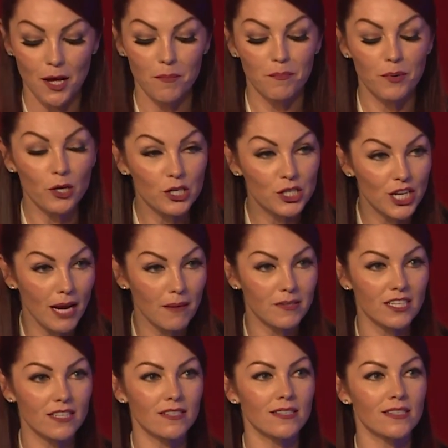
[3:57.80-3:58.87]
book
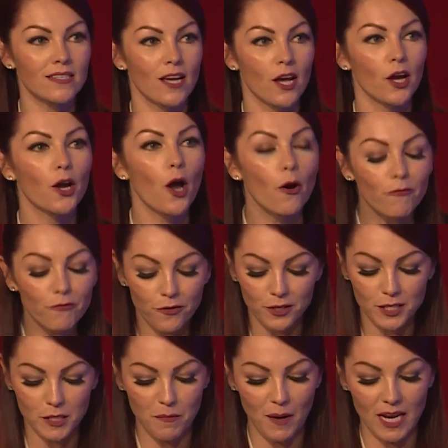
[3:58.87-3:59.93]
chapters,
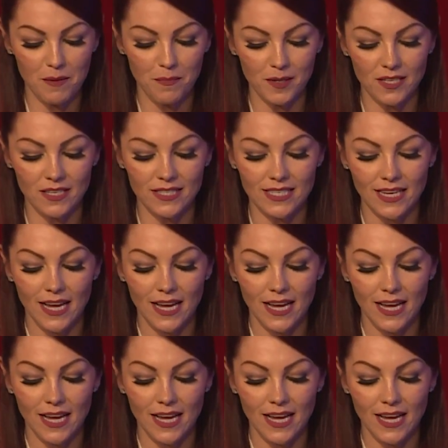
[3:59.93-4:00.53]
conference papers,